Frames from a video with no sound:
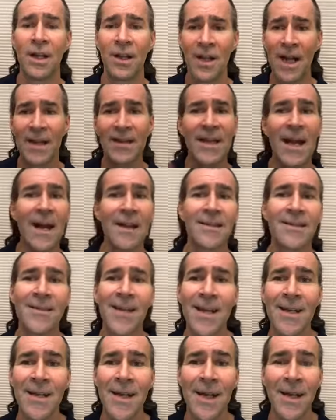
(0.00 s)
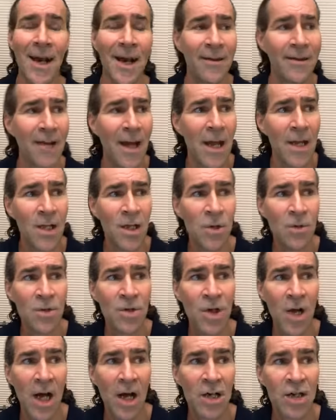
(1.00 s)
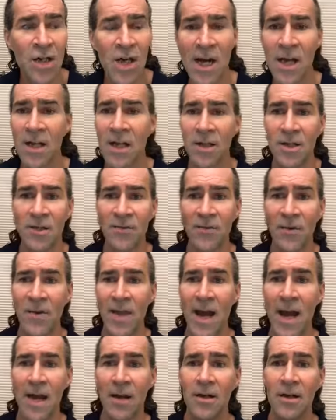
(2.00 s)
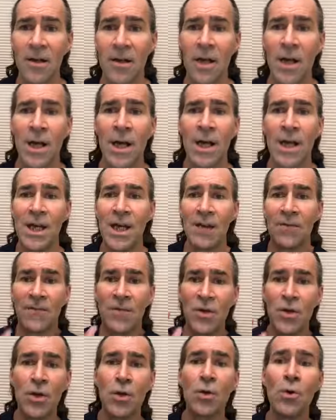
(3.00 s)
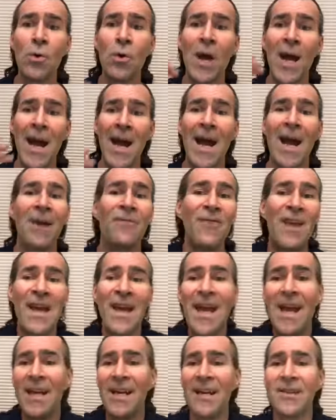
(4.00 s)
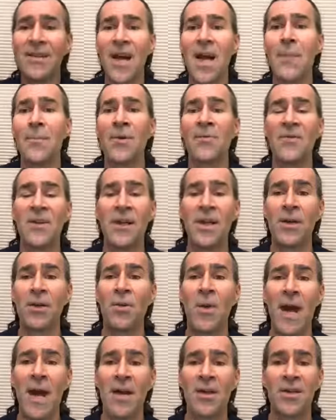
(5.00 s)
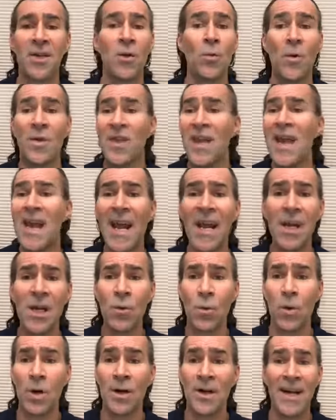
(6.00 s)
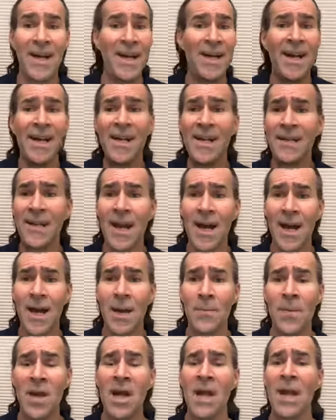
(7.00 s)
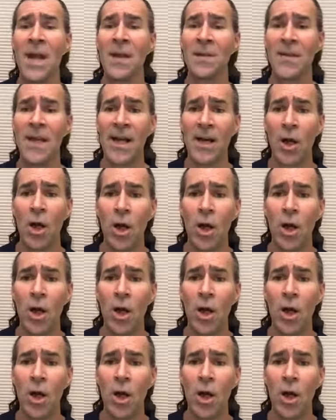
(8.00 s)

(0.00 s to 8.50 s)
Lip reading: Let that sink in. I thank you, John Jenkins, for that. If you have any type of an interaction with anyone at any time that